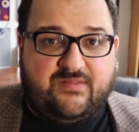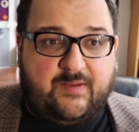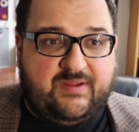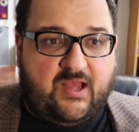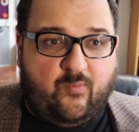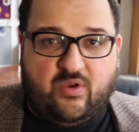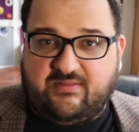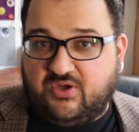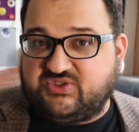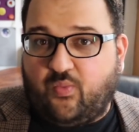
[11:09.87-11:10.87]
that had become one
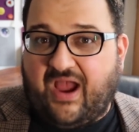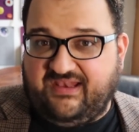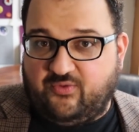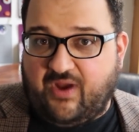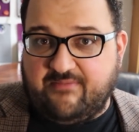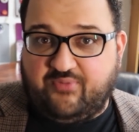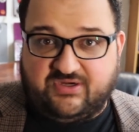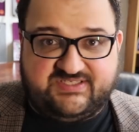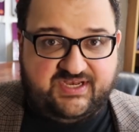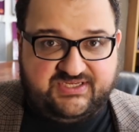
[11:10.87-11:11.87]
of the most widely read
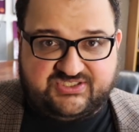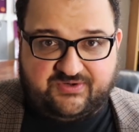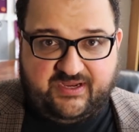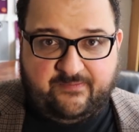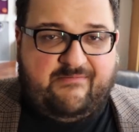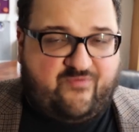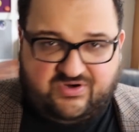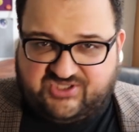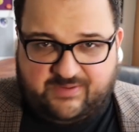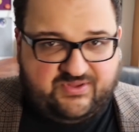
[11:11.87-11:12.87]
books in history. I'm of
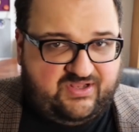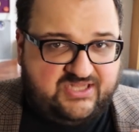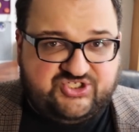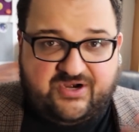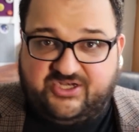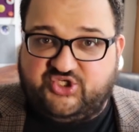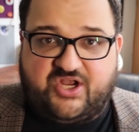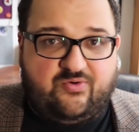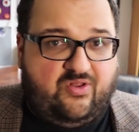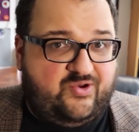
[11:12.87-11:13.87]
course talking about the legendary
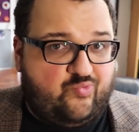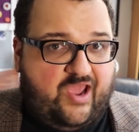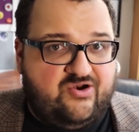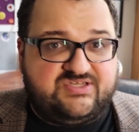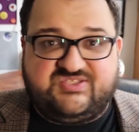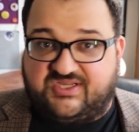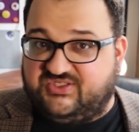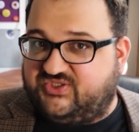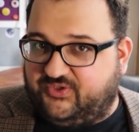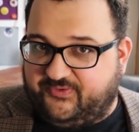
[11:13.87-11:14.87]
general and writer
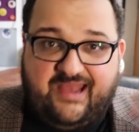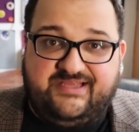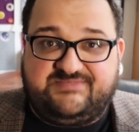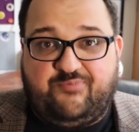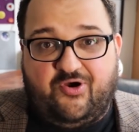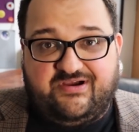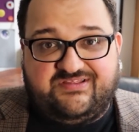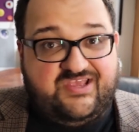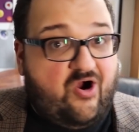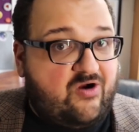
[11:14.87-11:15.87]
Sun Tzu and his
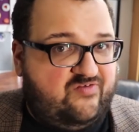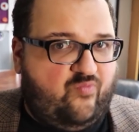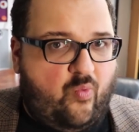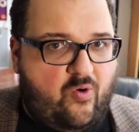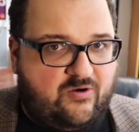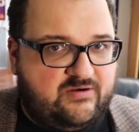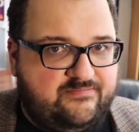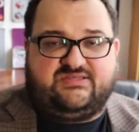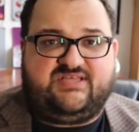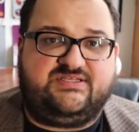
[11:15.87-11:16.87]
book, The Art of War.
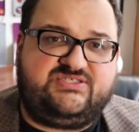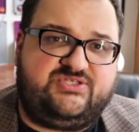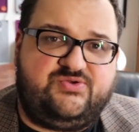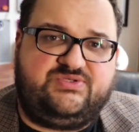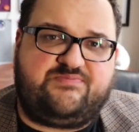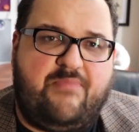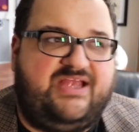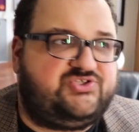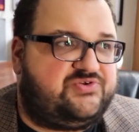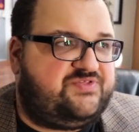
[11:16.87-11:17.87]
Now, Sun Tzu's
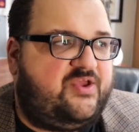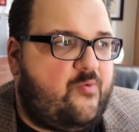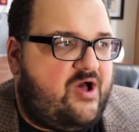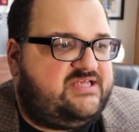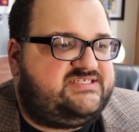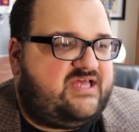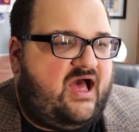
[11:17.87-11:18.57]
major thing was